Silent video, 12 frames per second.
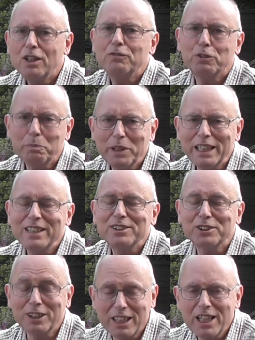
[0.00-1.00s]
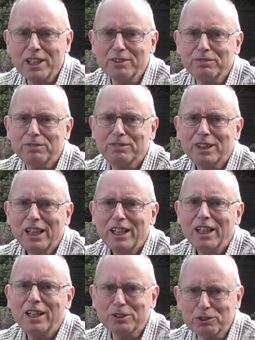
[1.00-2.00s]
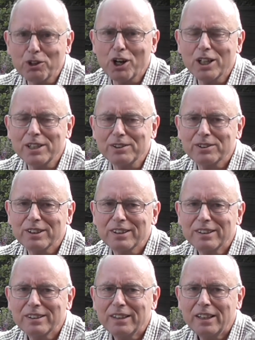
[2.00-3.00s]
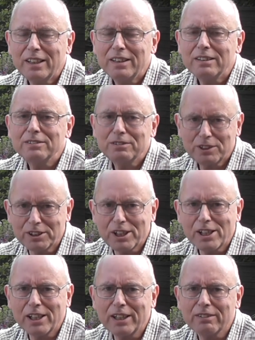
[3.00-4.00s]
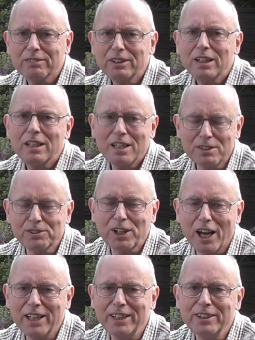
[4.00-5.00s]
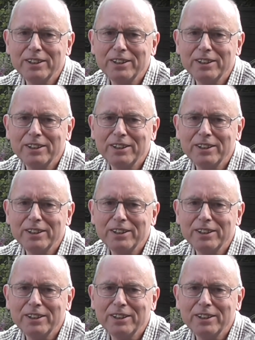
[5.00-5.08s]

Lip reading: For me, to live is Christ, to die is gain.